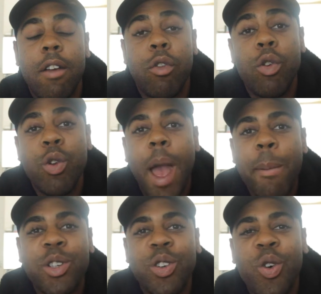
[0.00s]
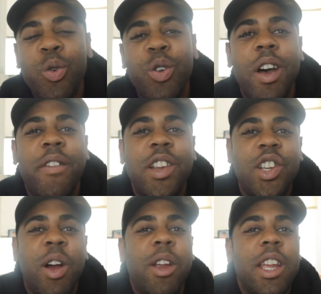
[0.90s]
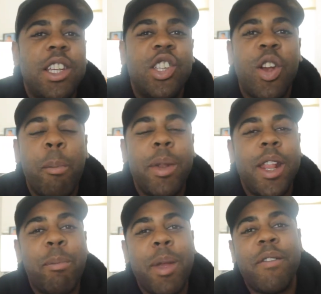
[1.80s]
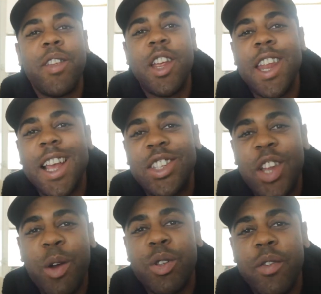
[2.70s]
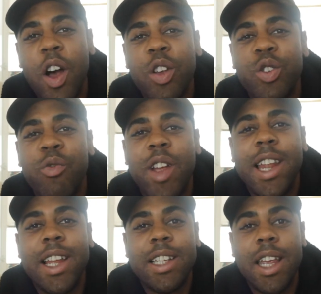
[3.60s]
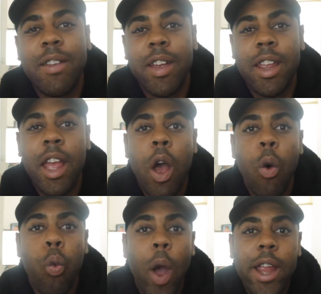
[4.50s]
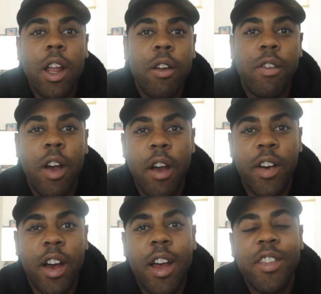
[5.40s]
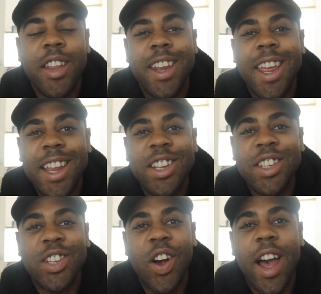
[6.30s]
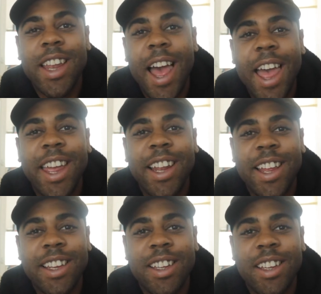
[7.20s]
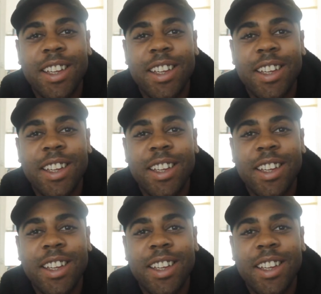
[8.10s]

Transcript: For all you Amazon All or Nothing junkies chomping at the bit for your next dose of Arsenal reality TV, wait no further than Inside Hale End.